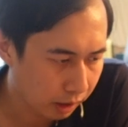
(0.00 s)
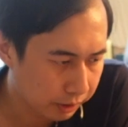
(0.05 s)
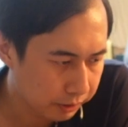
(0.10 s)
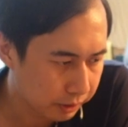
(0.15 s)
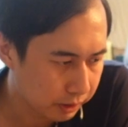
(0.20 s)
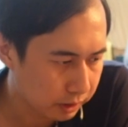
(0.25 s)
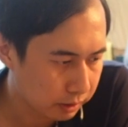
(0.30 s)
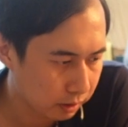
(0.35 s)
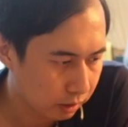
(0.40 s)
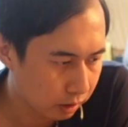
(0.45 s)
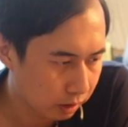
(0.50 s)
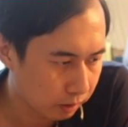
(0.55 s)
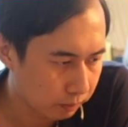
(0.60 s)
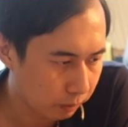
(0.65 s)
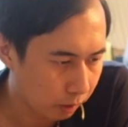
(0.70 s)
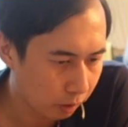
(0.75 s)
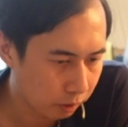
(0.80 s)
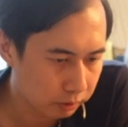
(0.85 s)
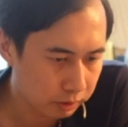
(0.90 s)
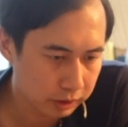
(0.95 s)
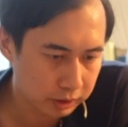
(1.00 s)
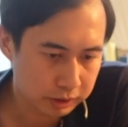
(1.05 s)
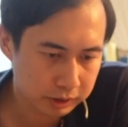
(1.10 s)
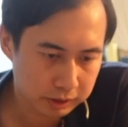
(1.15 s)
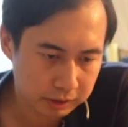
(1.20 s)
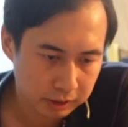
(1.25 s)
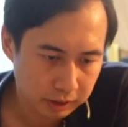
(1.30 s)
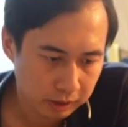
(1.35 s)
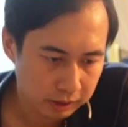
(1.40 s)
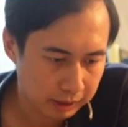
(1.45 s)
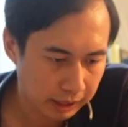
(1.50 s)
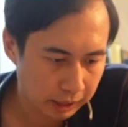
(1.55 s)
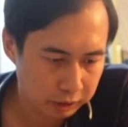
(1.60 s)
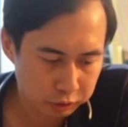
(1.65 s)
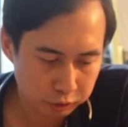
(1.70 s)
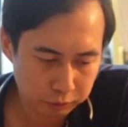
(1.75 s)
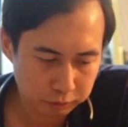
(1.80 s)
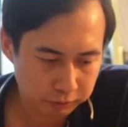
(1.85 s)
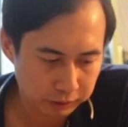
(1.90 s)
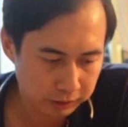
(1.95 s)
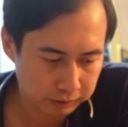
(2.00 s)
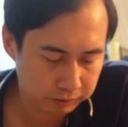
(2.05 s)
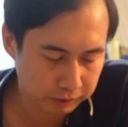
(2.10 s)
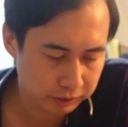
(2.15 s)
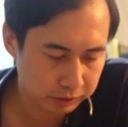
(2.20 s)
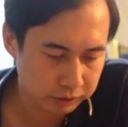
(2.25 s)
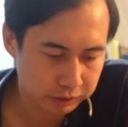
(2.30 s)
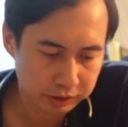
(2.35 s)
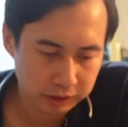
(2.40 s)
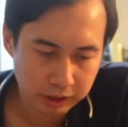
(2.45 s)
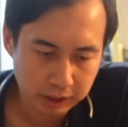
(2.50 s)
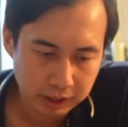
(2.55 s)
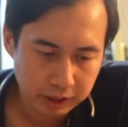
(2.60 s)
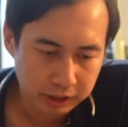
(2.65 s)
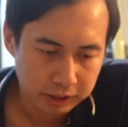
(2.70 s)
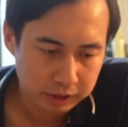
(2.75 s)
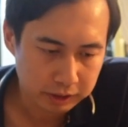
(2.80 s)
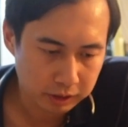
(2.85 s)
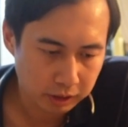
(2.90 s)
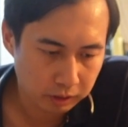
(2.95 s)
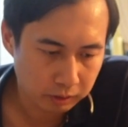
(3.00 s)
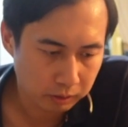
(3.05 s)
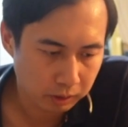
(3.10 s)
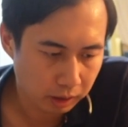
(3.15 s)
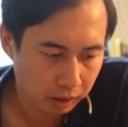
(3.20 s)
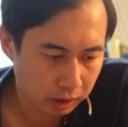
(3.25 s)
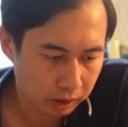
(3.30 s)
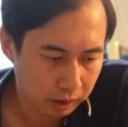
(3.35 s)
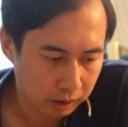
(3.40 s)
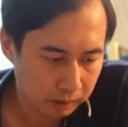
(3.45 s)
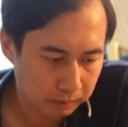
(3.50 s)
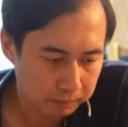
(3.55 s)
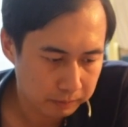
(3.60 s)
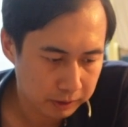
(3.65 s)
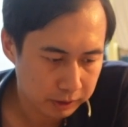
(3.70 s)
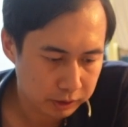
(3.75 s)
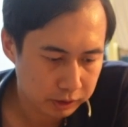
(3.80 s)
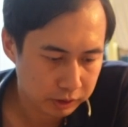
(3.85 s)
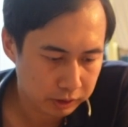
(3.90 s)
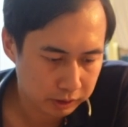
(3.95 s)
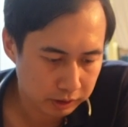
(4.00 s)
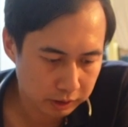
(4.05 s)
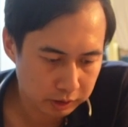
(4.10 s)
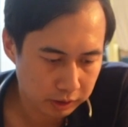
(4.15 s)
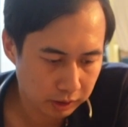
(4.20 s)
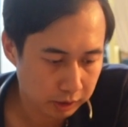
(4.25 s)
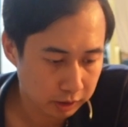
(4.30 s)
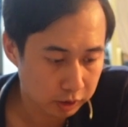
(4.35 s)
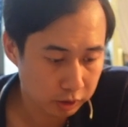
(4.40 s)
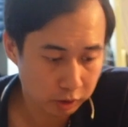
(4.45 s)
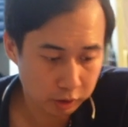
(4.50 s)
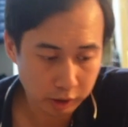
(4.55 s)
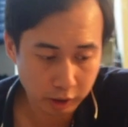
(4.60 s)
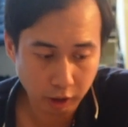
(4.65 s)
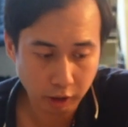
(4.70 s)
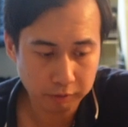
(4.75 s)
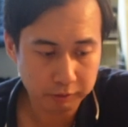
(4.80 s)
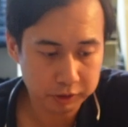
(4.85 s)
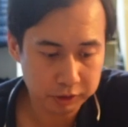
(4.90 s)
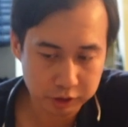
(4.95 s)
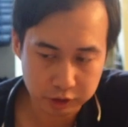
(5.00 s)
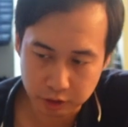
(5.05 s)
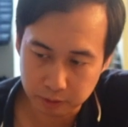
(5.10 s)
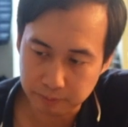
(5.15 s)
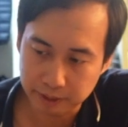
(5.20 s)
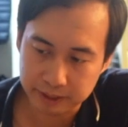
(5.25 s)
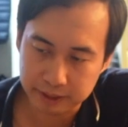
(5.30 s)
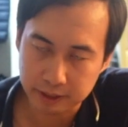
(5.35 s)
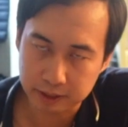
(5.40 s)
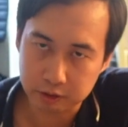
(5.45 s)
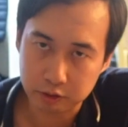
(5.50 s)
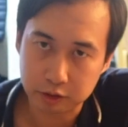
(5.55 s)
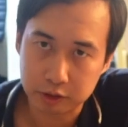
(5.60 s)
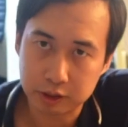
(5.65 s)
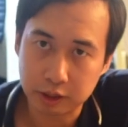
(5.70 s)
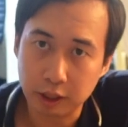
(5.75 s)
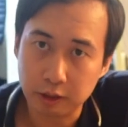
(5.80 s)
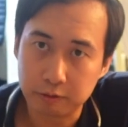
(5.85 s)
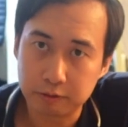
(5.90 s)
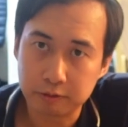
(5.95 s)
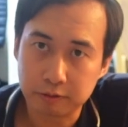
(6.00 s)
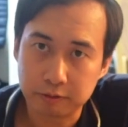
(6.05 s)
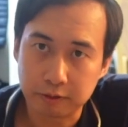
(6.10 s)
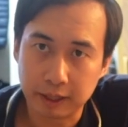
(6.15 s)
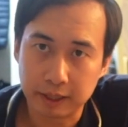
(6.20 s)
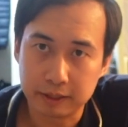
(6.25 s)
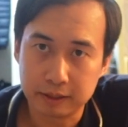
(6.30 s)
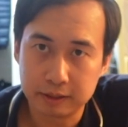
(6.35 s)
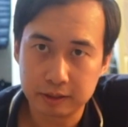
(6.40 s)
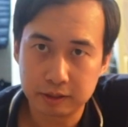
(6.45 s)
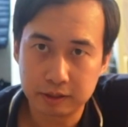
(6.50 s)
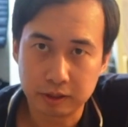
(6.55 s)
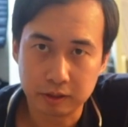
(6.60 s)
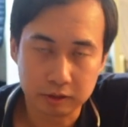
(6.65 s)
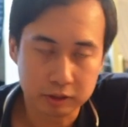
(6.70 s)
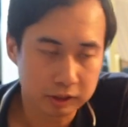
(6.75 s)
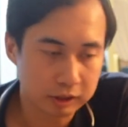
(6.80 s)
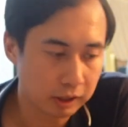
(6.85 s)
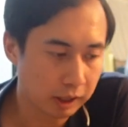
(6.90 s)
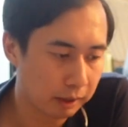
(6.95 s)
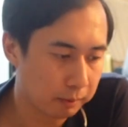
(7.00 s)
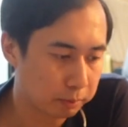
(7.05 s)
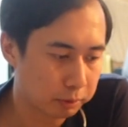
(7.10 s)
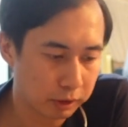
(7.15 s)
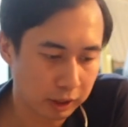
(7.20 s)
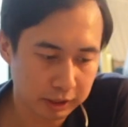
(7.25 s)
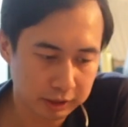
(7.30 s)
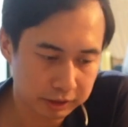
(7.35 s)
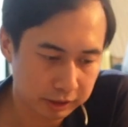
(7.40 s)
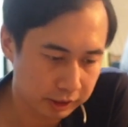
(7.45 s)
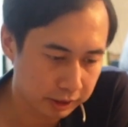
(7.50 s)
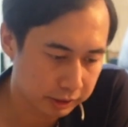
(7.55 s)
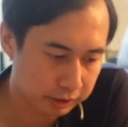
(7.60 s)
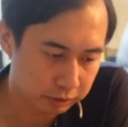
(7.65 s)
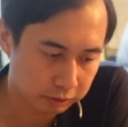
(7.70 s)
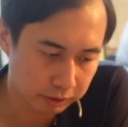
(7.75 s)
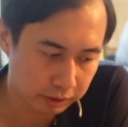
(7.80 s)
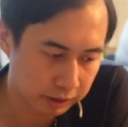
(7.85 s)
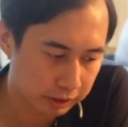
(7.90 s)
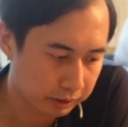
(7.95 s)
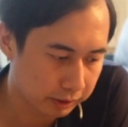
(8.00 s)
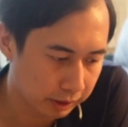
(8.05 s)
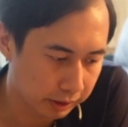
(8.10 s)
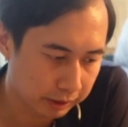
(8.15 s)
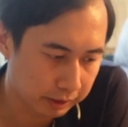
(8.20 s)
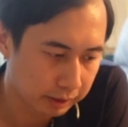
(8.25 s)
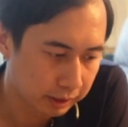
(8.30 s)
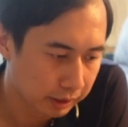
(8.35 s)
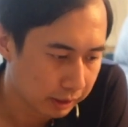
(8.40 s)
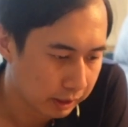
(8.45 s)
I think all this natural flavors, you know, you know, obviously you're making it yourself, right? So it's not processed or anything.